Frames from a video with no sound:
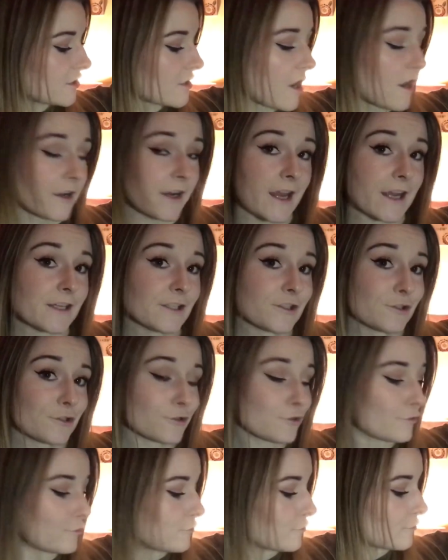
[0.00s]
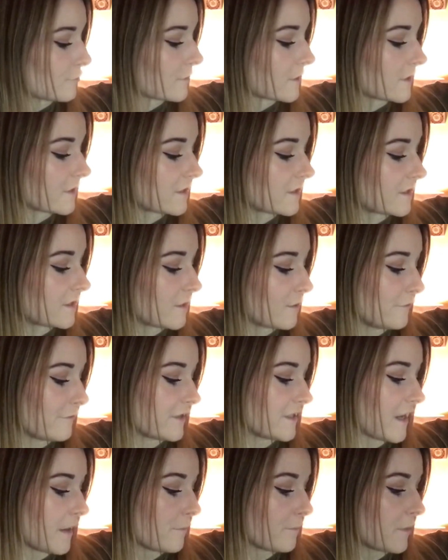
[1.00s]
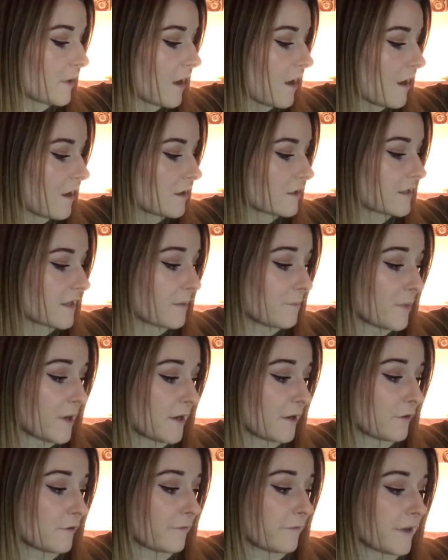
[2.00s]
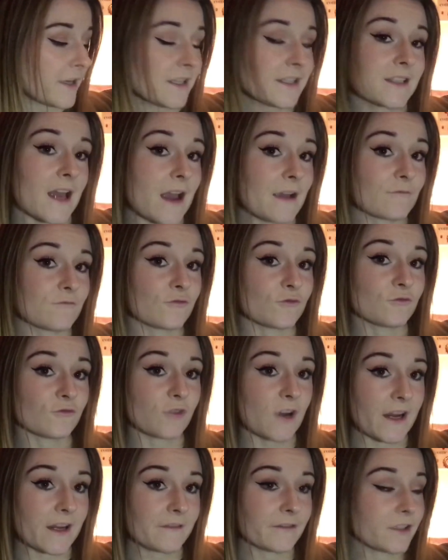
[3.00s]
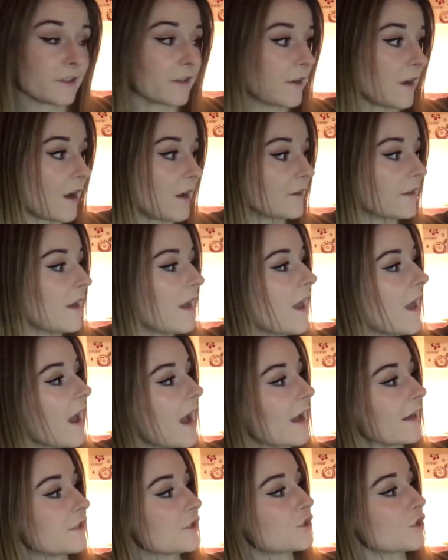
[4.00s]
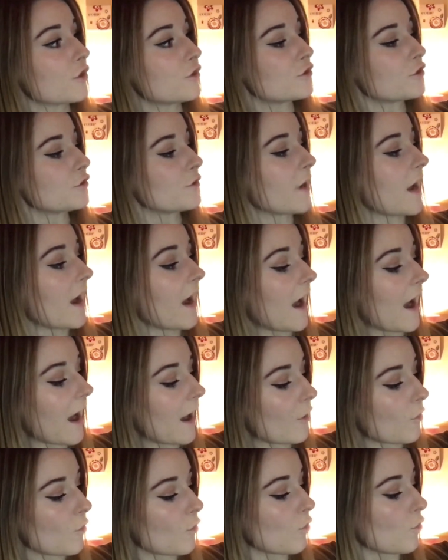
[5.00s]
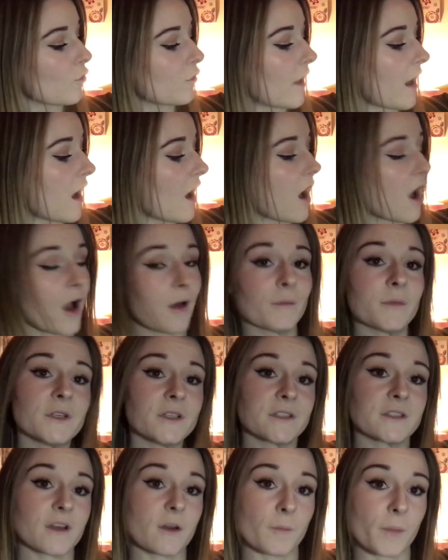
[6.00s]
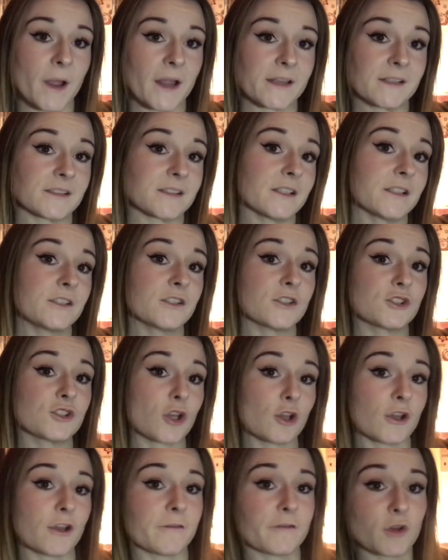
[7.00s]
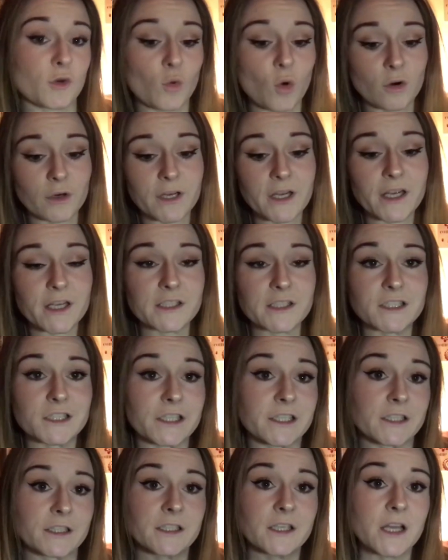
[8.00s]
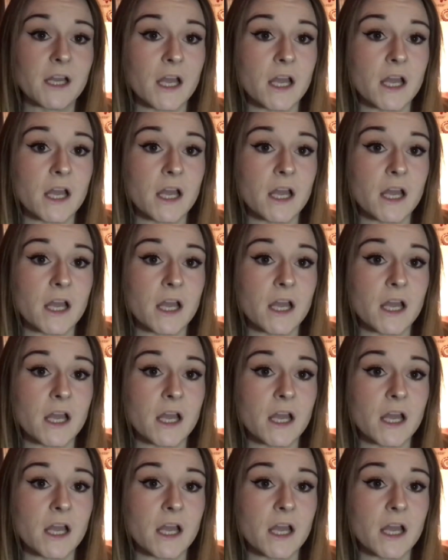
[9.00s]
Dark Angels, Silver Templars, Imperial Fists and Raven Guard. And it shows you how all that armours are painted. So if you wanted to,